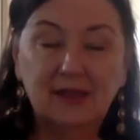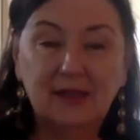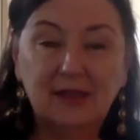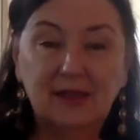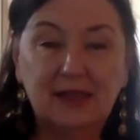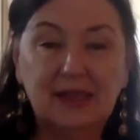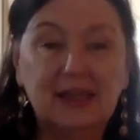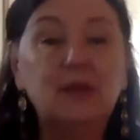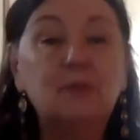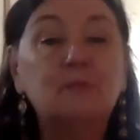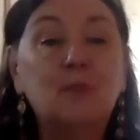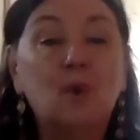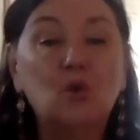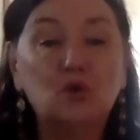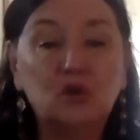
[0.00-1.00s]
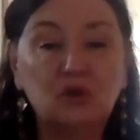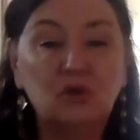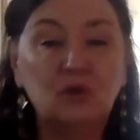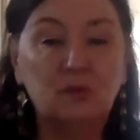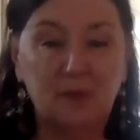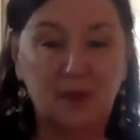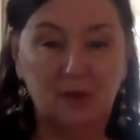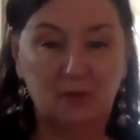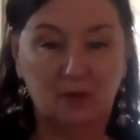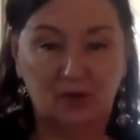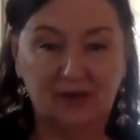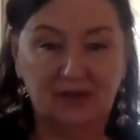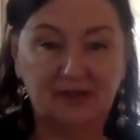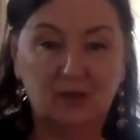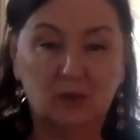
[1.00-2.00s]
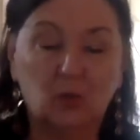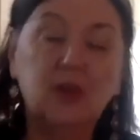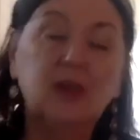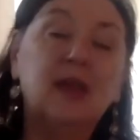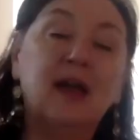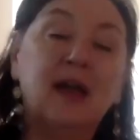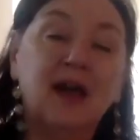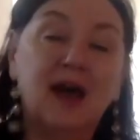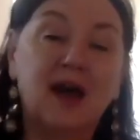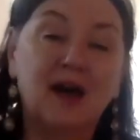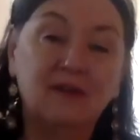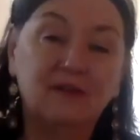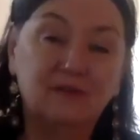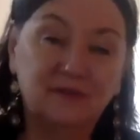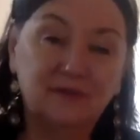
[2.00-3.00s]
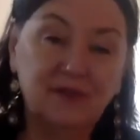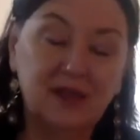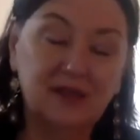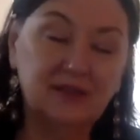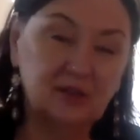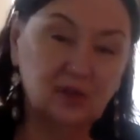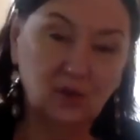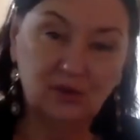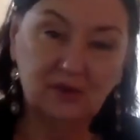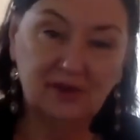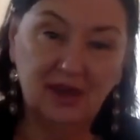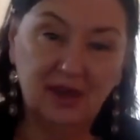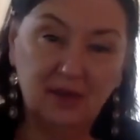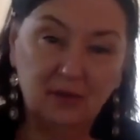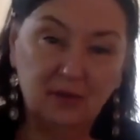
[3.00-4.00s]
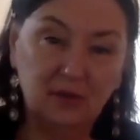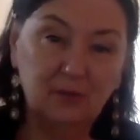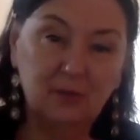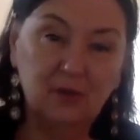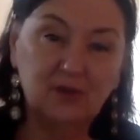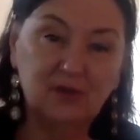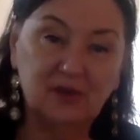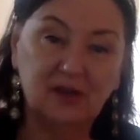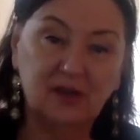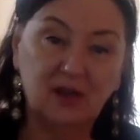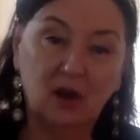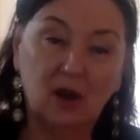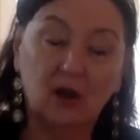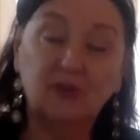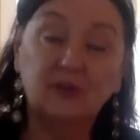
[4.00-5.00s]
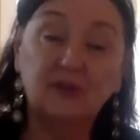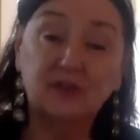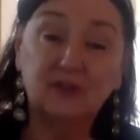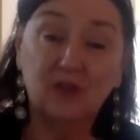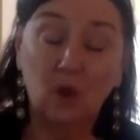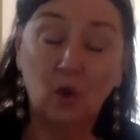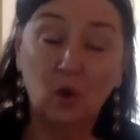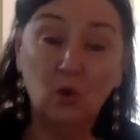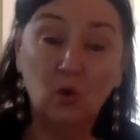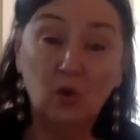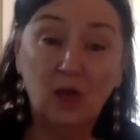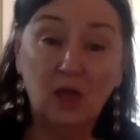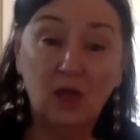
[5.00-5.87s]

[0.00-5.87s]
The emotional memories that we have associated with music are so